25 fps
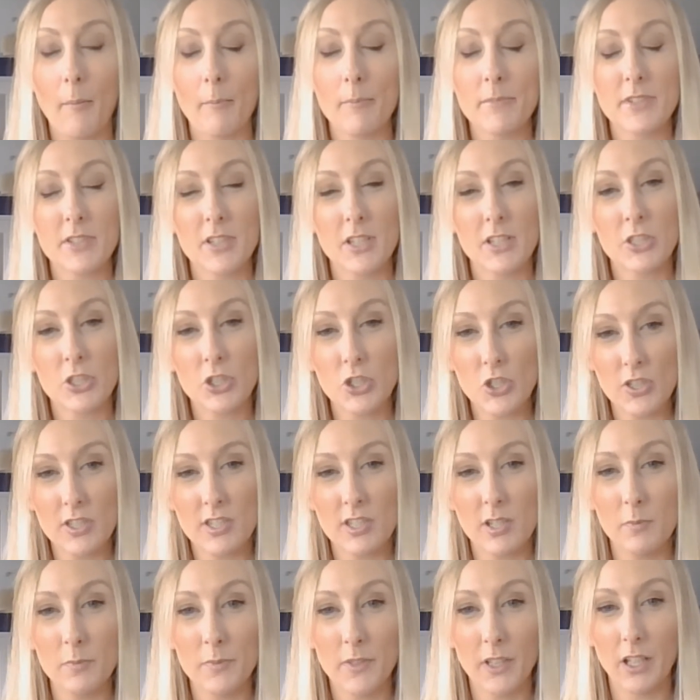So it's just
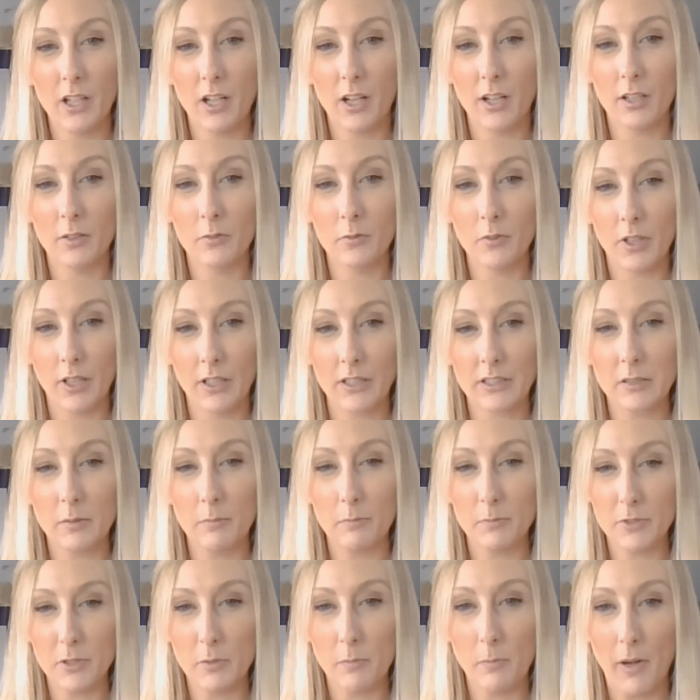something kind of like
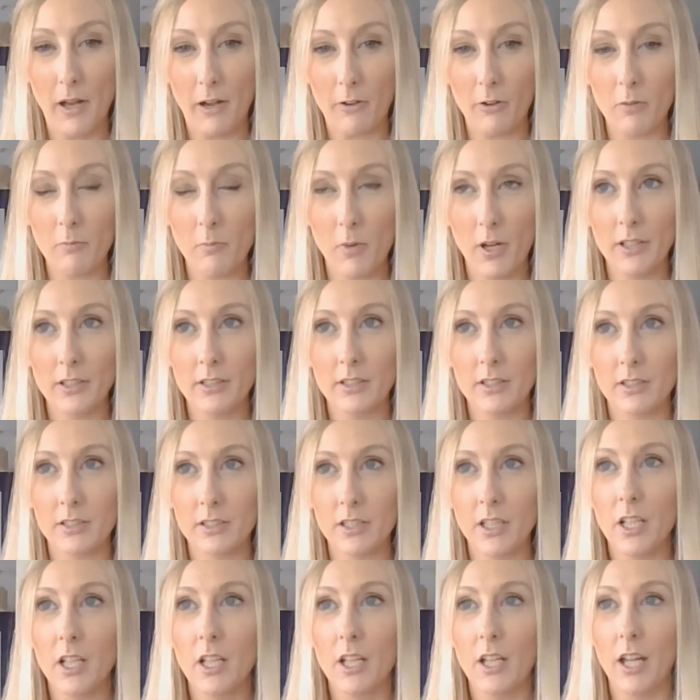to bear in mind that,